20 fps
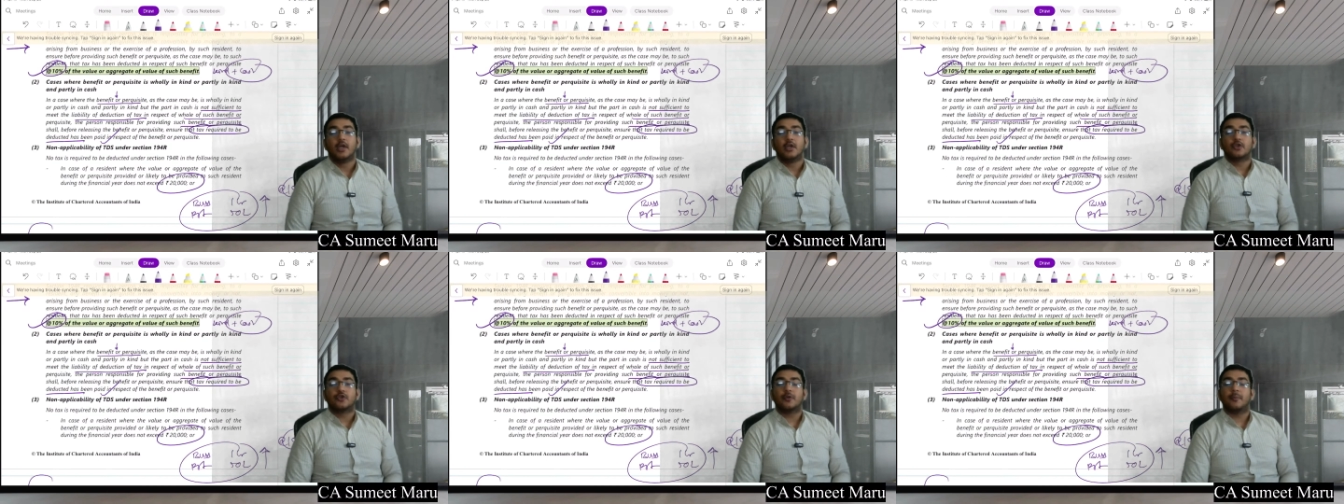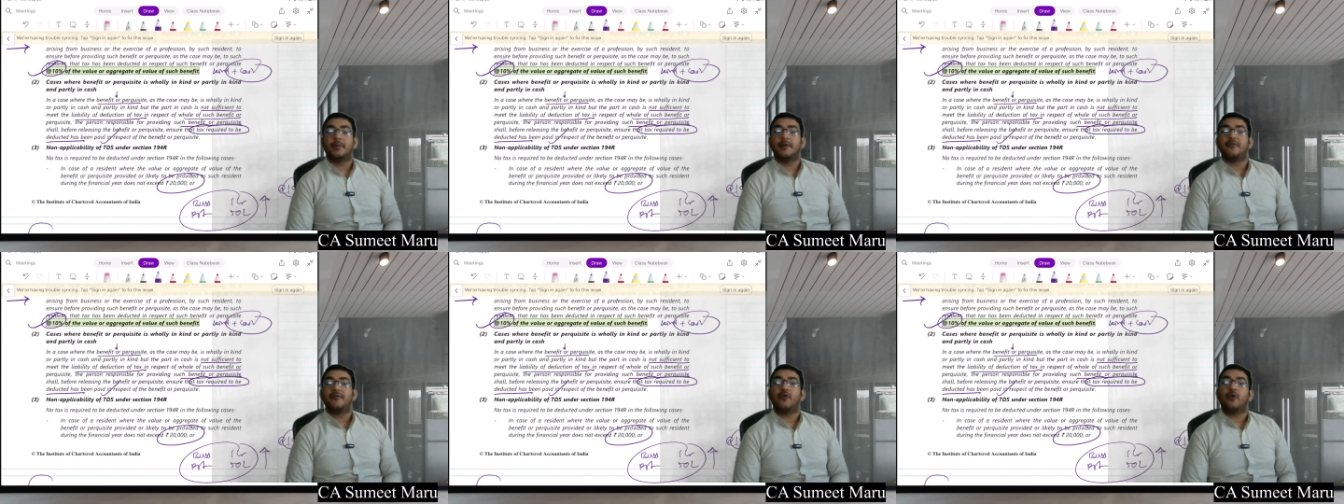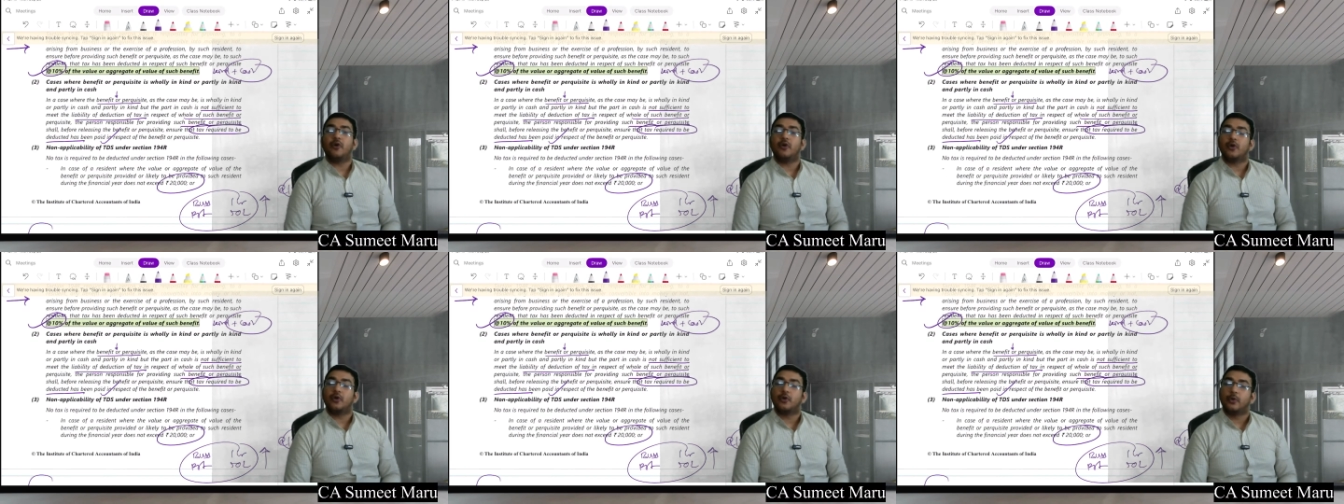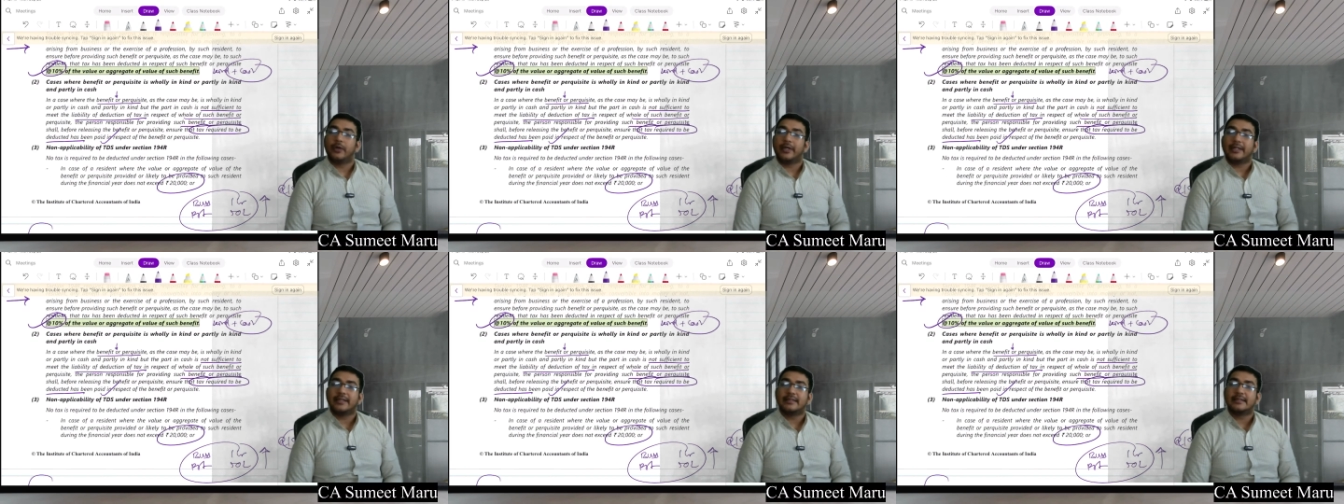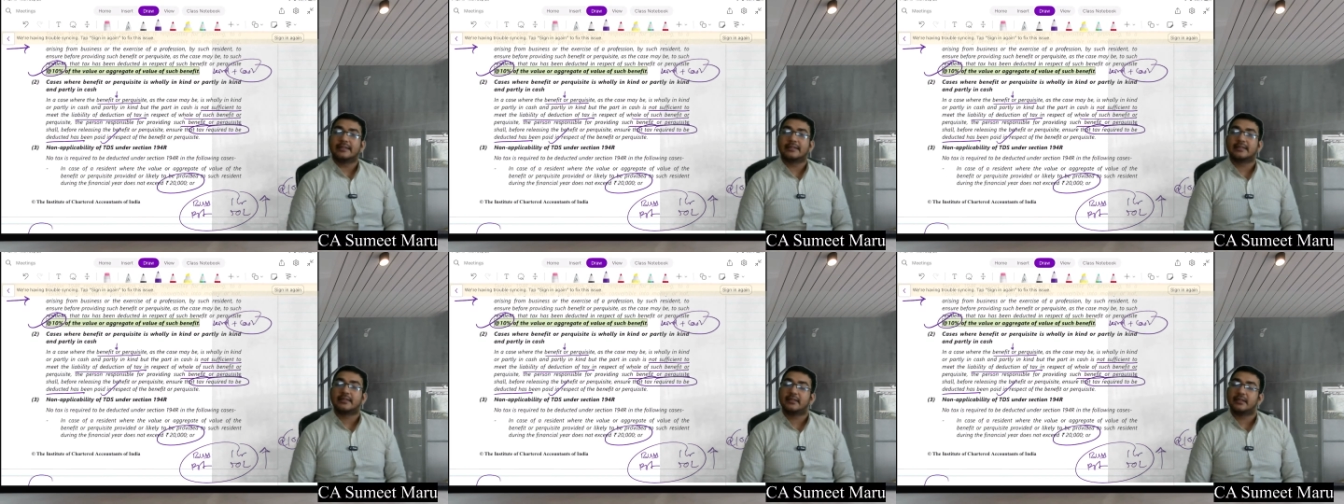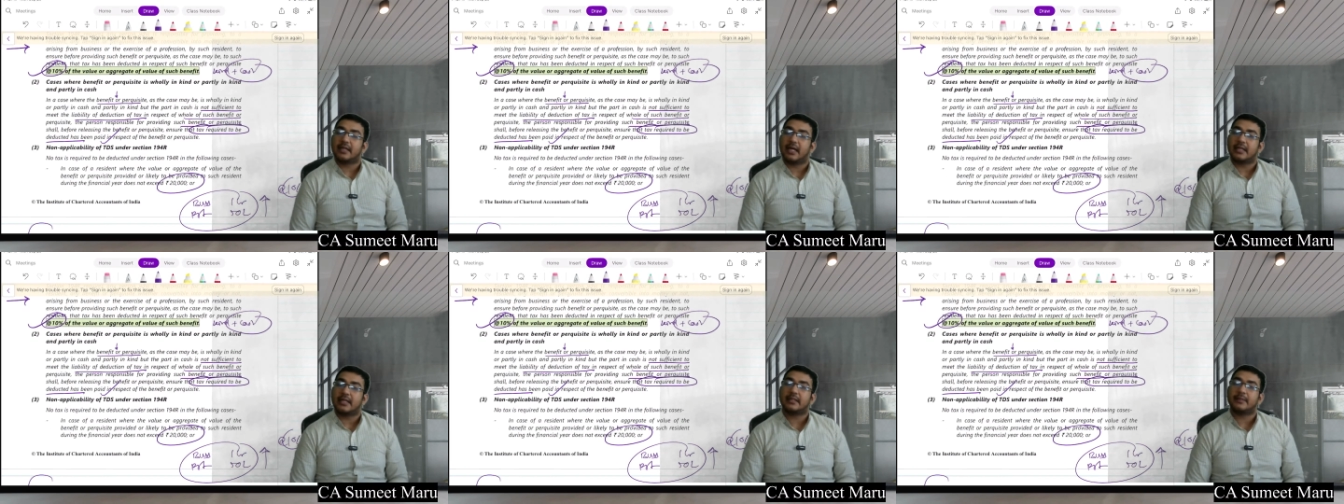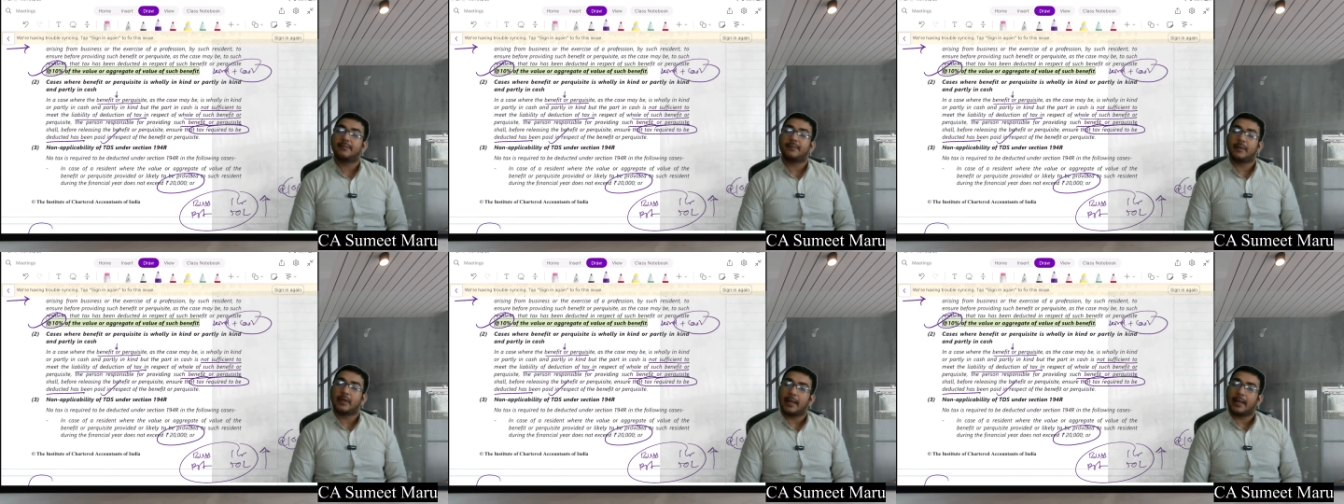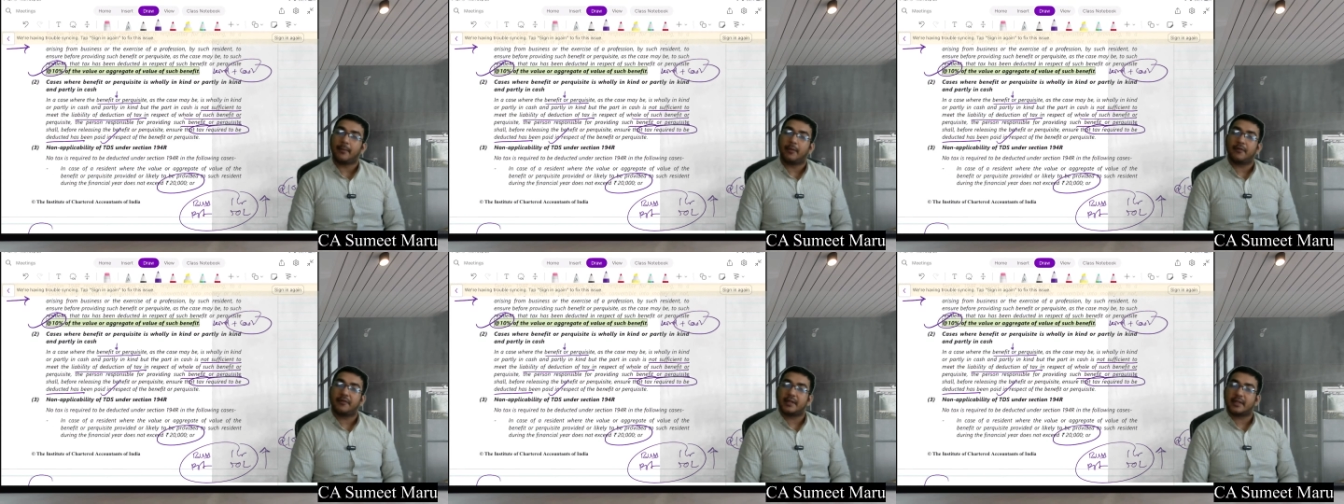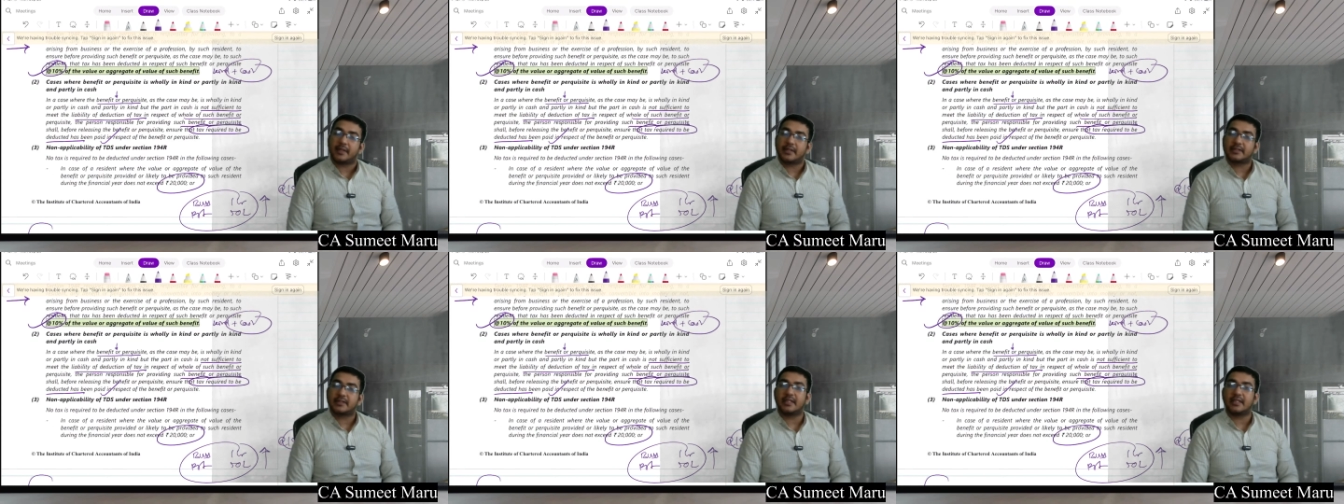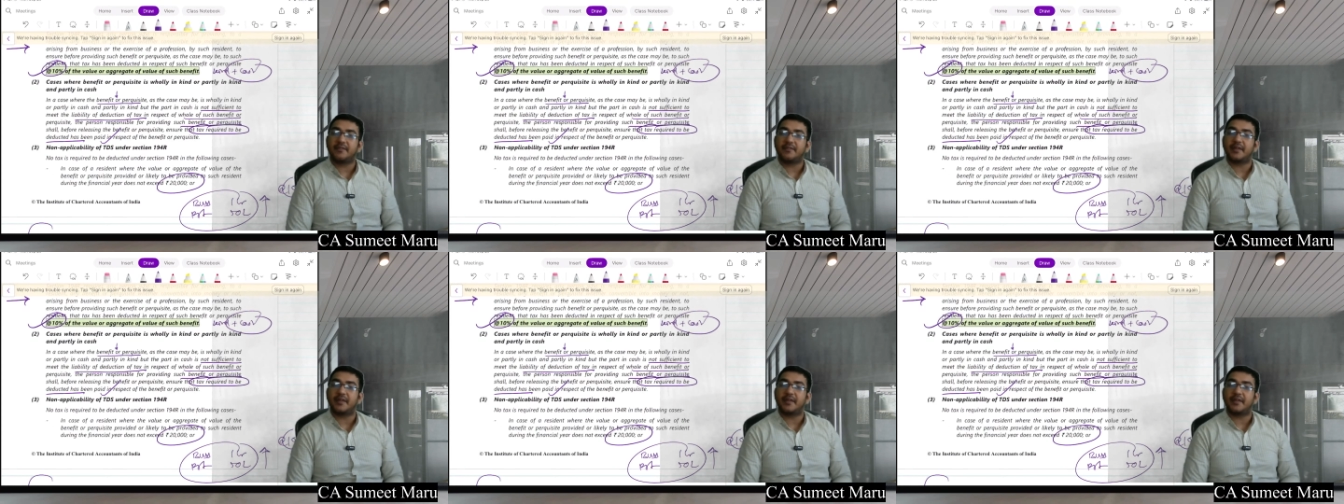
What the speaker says: So before doing this, at the time of itself,